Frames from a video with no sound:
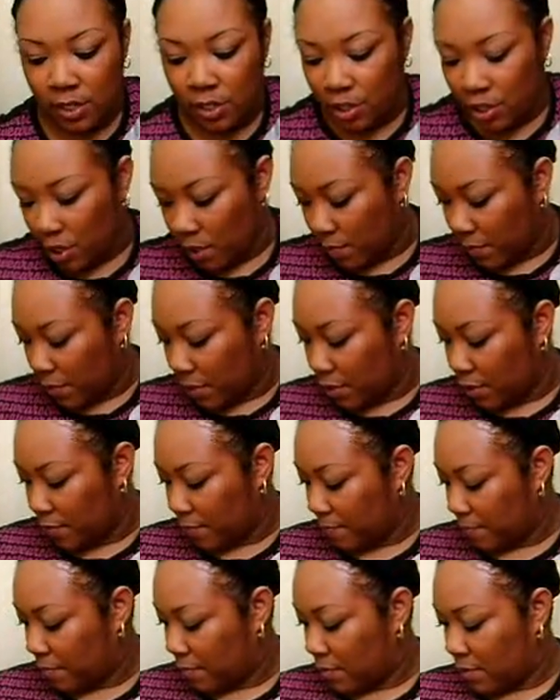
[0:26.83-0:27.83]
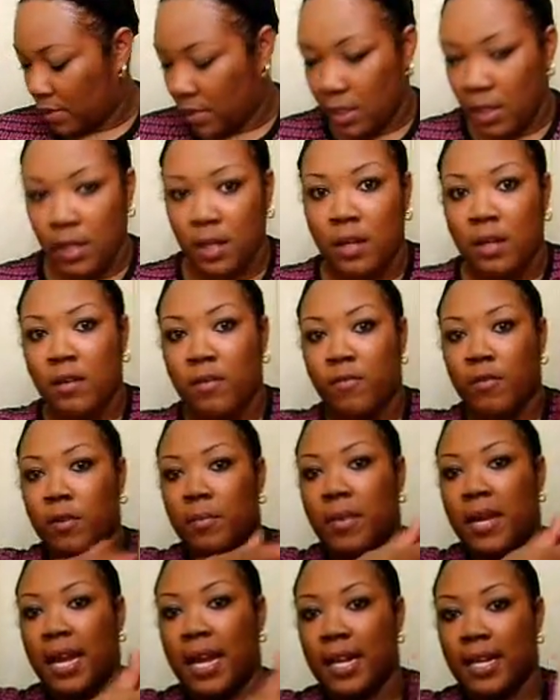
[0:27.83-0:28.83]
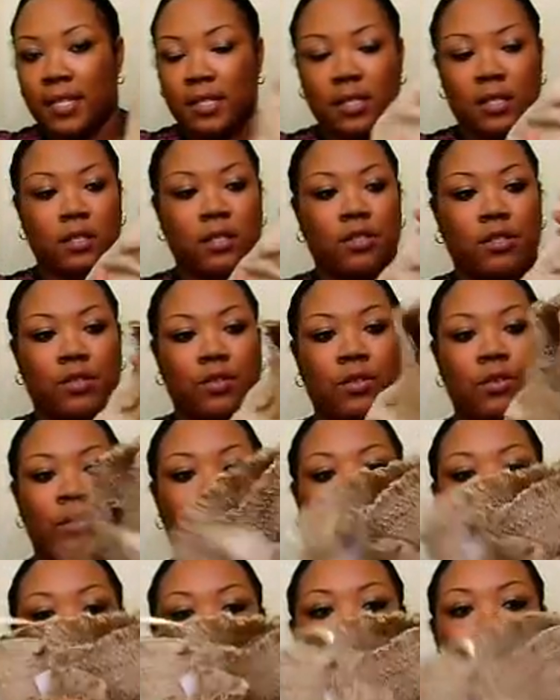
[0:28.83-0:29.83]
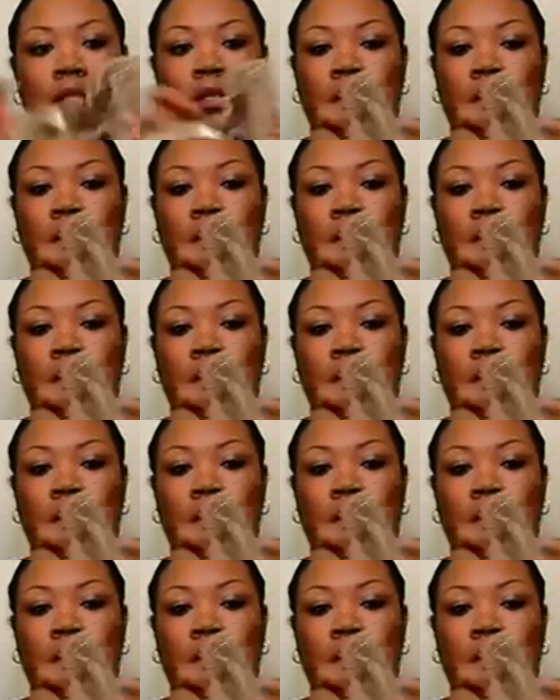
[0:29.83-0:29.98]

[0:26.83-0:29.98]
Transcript: jumper from Ashley Stewart.